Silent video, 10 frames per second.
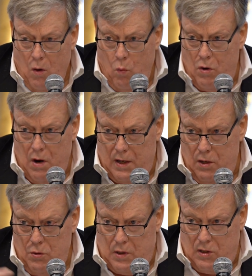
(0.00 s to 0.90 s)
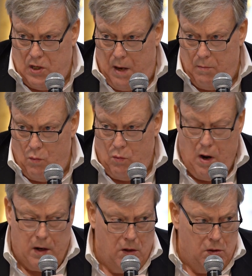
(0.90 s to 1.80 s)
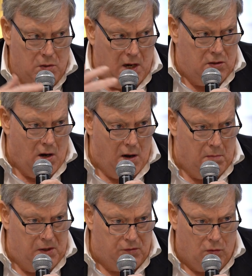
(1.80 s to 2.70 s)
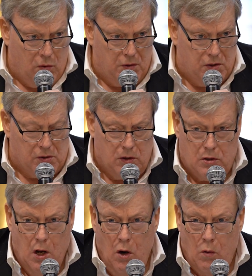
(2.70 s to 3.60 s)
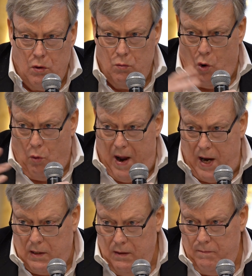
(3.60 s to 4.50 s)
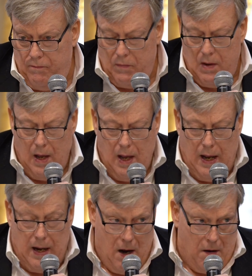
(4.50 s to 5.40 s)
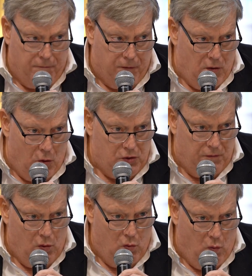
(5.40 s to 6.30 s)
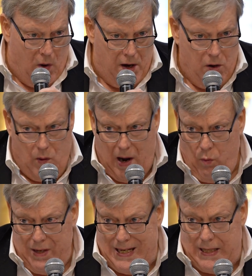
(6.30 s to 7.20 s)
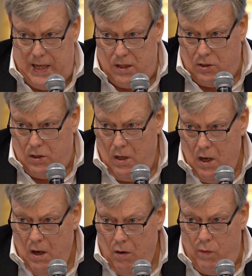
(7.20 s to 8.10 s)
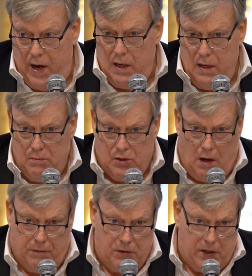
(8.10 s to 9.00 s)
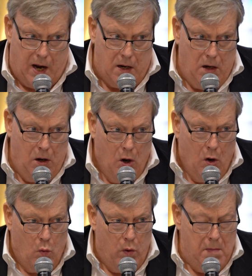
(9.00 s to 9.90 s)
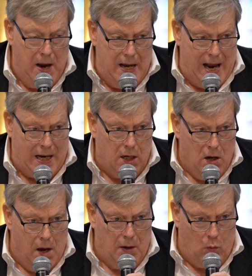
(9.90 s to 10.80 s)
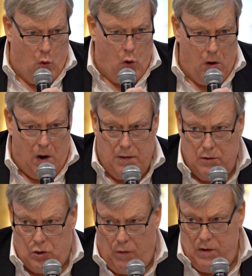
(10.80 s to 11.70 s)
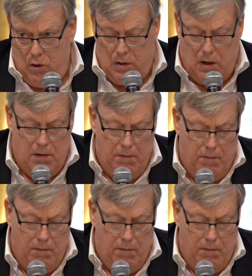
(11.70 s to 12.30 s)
We're not going to do containment. We're not going to do détente and peaceful coexistence. We're going to roll back. Now, for those of you who want to know how we did this, Reagan himself said, we made economic war on the Soviet Union.